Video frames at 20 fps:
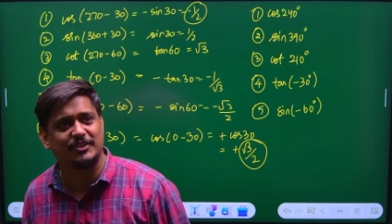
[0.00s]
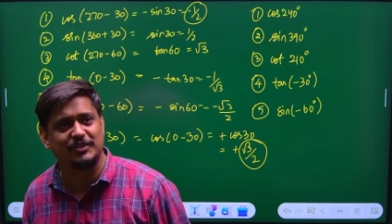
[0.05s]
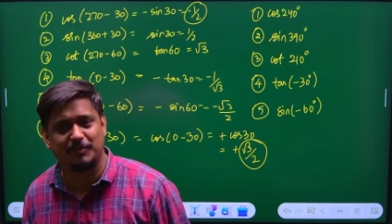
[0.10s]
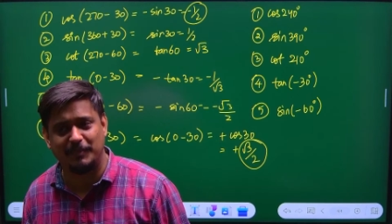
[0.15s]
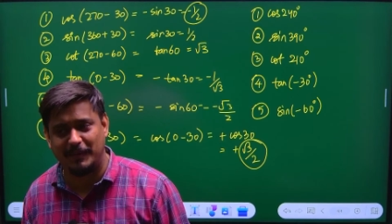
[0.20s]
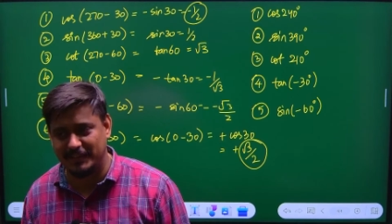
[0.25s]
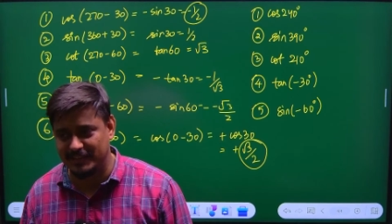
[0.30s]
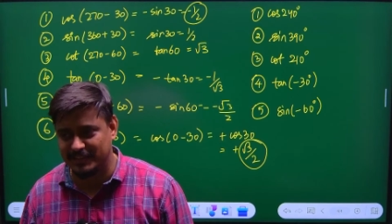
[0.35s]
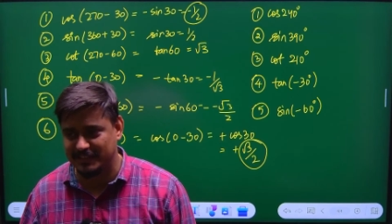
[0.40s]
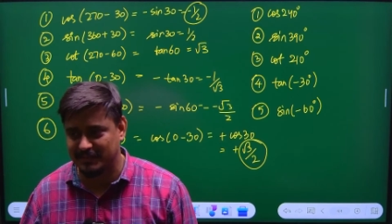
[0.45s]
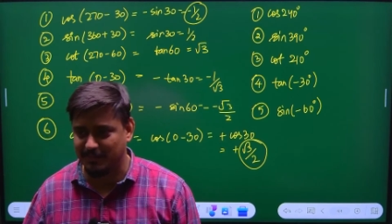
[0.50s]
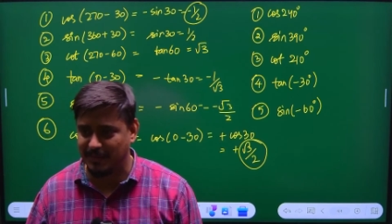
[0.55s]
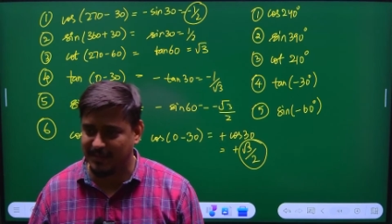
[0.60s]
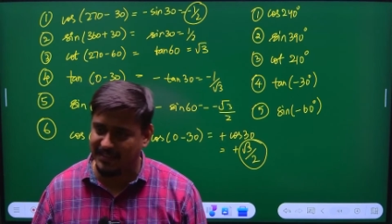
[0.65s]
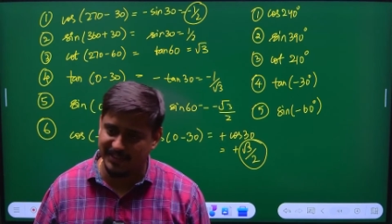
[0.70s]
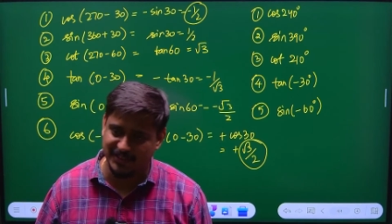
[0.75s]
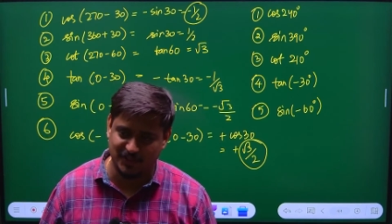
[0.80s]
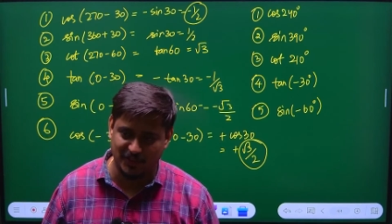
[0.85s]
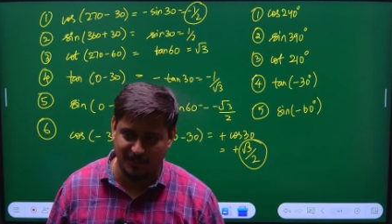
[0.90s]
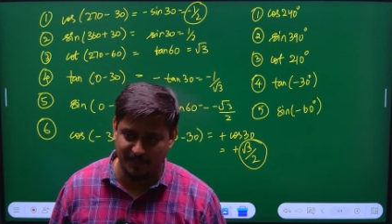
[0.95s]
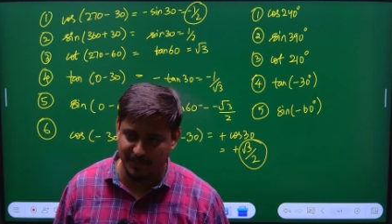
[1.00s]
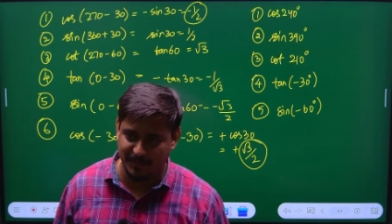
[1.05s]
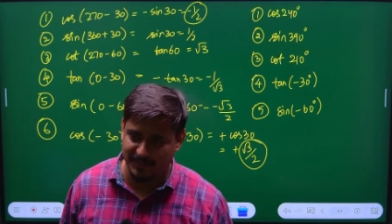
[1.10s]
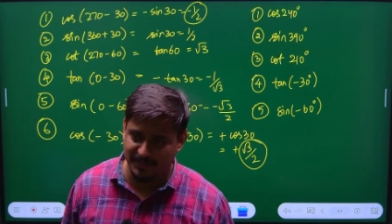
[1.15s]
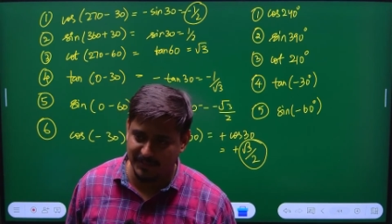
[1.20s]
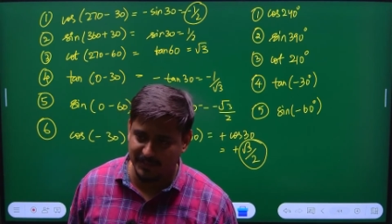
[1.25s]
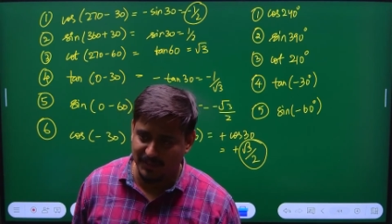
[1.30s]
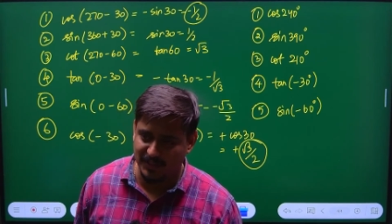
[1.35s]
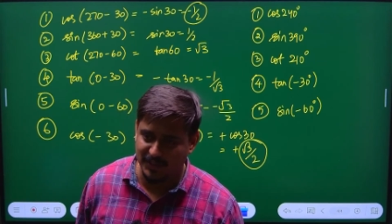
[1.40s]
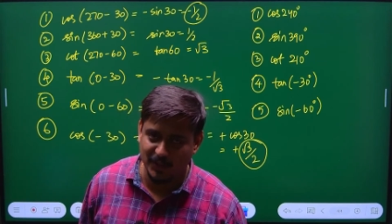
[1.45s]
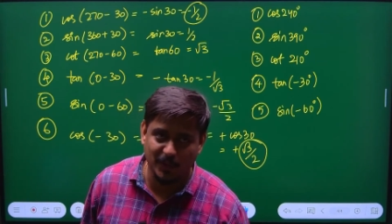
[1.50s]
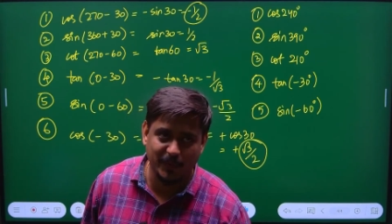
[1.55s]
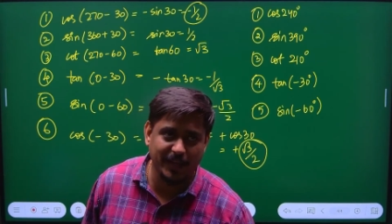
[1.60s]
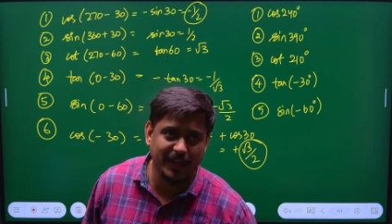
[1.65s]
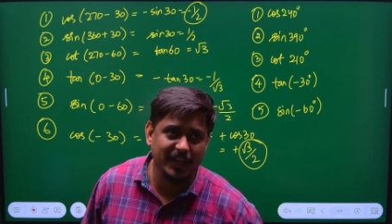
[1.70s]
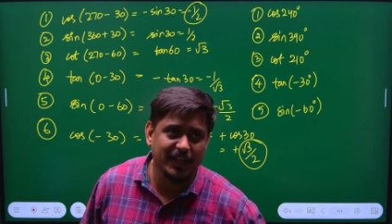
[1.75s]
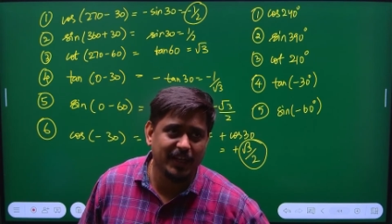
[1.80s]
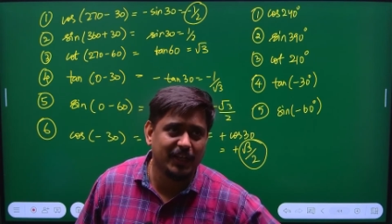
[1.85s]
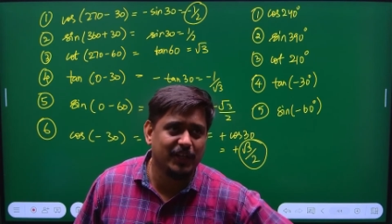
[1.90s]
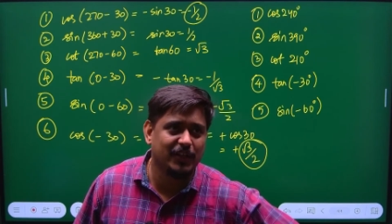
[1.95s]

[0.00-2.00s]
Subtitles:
next topic. Okay. So